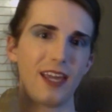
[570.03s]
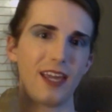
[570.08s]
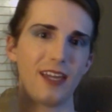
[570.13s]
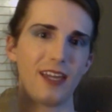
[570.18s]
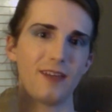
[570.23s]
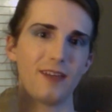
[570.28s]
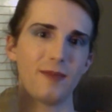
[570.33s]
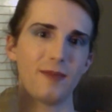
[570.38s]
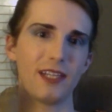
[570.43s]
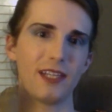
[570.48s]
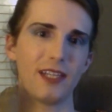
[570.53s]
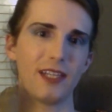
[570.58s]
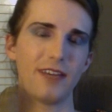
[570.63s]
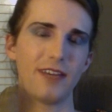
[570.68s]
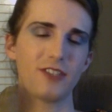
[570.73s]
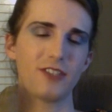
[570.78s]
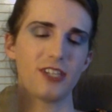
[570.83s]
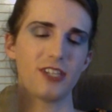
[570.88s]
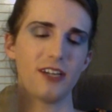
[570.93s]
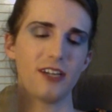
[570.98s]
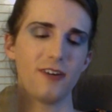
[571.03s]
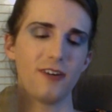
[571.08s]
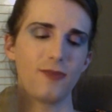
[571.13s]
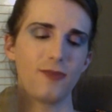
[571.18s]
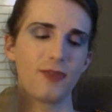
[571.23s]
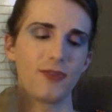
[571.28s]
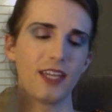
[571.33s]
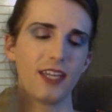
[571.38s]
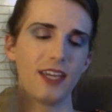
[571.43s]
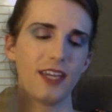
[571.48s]
on my left toe.
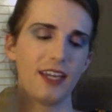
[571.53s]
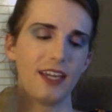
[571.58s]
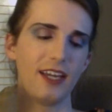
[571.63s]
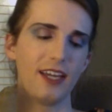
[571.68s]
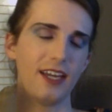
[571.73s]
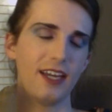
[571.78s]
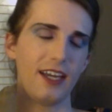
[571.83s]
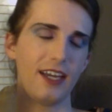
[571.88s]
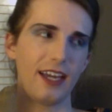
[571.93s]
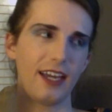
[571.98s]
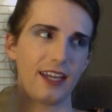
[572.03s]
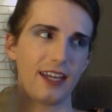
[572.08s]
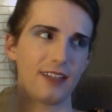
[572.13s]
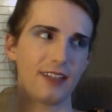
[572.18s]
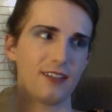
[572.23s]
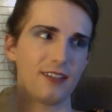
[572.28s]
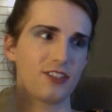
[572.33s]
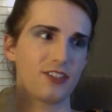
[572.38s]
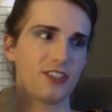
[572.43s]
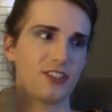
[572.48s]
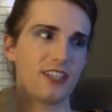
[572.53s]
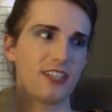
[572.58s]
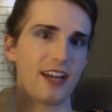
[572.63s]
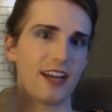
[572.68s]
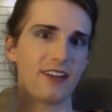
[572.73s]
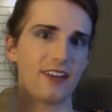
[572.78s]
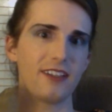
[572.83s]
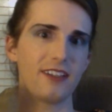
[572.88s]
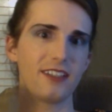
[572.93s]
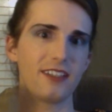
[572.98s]
And I looked
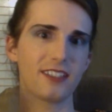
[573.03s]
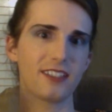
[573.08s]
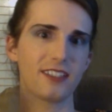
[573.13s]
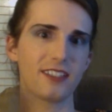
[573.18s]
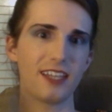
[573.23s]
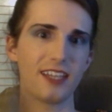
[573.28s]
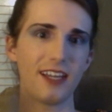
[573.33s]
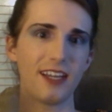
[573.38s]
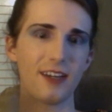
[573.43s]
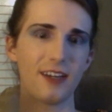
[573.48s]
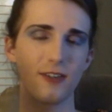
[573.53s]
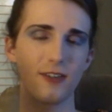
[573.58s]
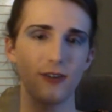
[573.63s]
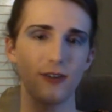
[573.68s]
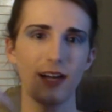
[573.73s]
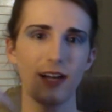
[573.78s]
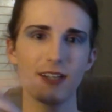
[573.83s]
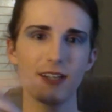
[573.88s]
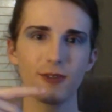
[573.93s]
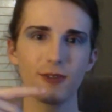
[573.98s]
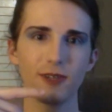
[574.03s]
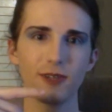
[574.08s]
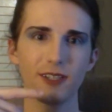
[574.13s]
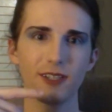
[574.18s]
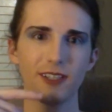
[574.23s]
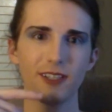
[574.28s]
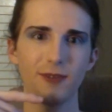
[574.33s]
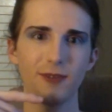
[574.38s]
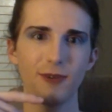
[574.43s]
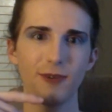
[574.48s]
down, and this thing crawled
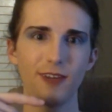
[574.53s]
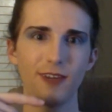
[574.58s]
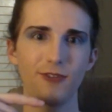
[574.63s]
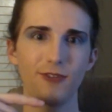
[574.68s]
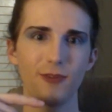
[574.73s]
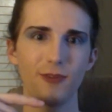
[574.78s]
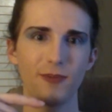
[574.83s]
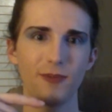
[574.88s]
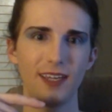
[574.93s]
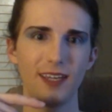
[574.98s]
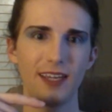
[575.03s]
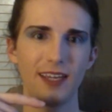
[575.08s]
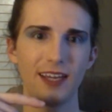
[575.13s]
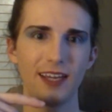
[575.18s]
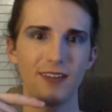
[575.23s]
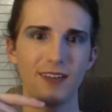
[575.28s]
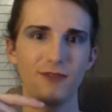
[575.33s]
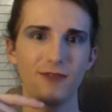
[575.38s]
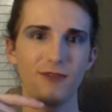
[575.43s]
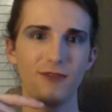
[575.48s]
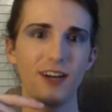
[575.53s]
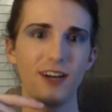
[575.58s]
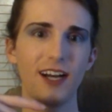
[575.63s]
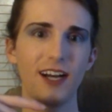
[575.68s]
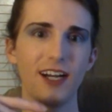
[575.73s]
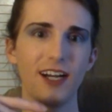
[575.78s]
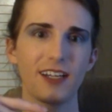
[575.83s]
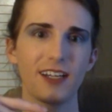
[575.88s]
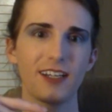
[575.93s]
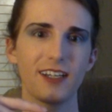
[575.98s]
quickly away from me, and
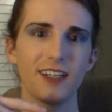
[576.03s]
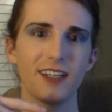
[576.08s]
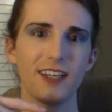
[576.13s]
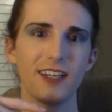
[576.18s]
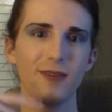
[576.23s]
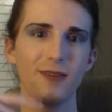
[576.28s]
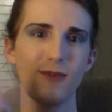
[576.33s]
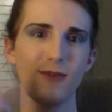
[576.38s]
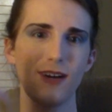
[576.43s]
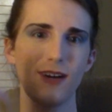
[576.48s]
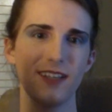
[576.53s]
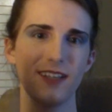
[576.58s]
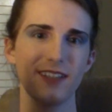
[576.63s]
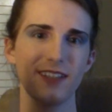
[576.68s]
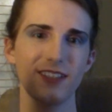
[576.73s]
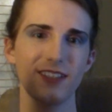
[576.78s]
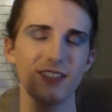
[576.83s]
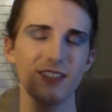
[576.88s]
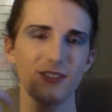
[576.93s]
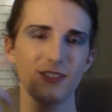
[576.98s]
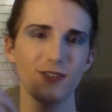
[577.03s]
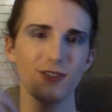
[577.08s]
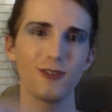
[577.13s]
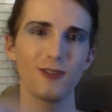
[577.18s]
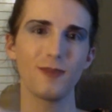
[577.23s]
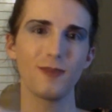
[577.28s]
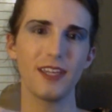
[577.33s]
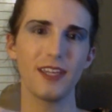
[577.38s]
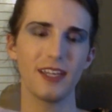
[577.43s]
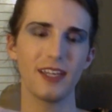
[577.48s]
fuck, it was a
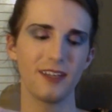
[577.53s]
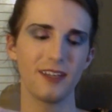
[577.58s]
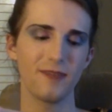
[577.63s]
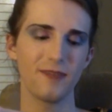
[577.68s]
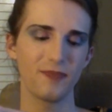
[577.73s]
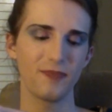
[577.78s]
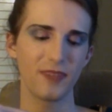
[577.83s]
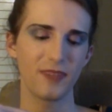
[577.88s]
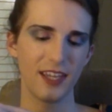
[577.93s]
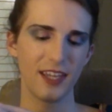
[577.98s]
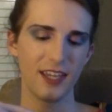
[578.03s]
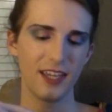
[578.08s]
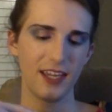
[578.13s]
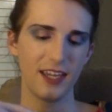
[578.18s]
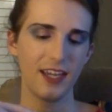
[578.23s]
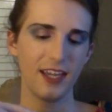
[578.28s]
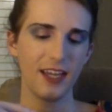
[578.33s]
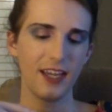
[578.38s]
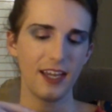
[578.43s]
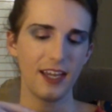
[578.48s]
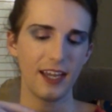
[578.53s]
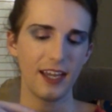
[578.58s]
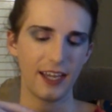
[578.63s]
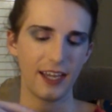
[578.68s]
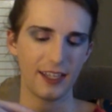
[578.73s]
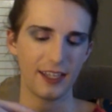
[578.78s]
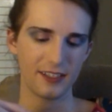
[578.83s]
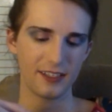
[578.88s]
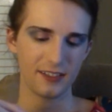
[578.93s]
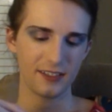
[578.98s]
scorpion.
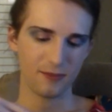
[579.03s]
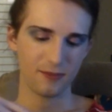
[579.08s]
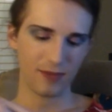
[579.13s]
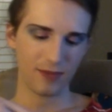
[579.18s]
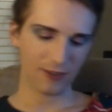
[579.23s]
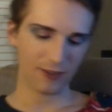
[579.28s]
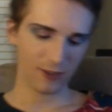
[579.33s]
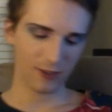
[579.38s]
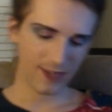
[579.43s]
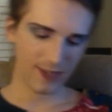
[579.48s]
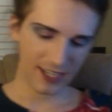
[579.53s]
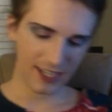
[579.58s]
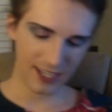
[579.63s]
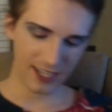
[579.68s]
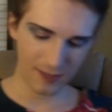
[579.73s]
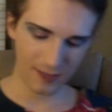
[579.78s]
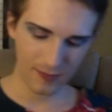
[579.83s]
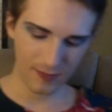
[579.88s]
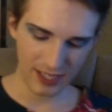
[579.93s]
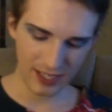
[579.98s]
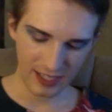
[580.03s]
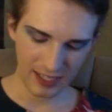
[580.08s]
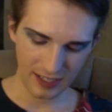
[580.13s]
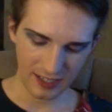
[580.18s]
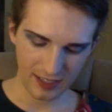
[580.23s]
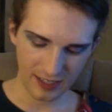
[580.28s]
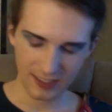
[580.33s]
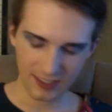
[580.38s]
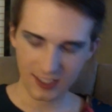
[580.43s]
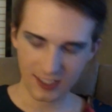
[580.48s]
And my roommate had
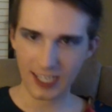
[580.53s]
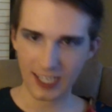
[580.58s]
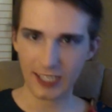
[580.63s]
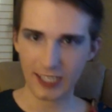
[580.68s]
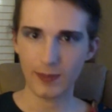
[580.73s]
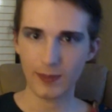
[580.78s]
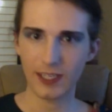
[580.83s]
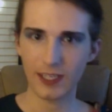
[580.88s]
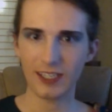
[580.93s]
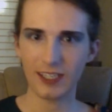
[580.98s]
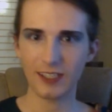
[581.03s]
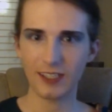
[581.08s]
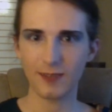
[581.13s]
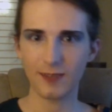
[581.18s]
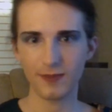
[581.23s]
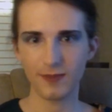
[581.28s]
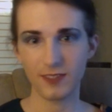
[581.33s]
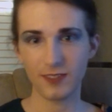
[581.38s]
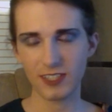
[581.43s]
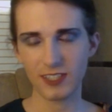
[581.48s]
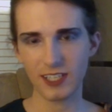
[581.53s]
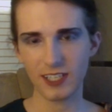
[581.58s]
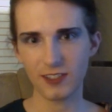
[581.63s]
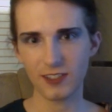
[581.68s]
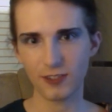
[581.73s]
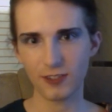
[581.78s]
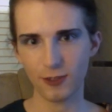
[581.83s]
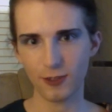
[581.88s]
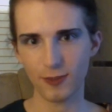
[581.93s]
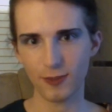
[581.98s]
been telling me he had seen
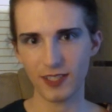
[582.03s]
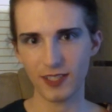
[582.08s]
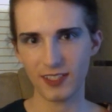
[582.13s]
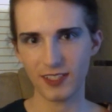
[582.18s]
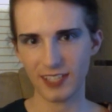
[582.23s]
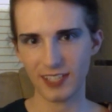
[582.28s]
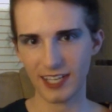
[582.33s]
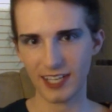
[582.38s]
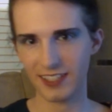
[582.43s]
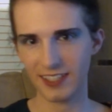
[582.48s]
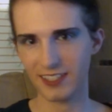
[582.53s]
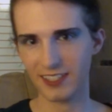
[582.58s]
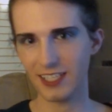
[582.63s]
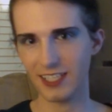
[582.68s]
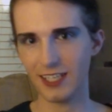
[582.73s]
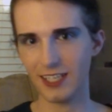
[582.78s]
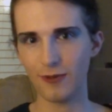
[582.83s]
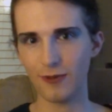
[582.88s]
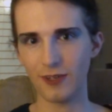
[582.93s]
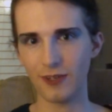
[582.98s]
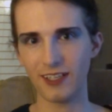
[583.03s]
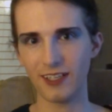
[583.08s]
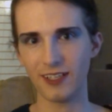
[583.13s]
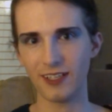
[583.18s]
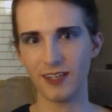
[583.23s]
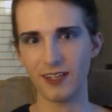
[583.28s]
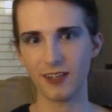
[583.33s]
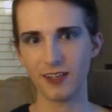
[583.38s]
scorpions, and I had seen one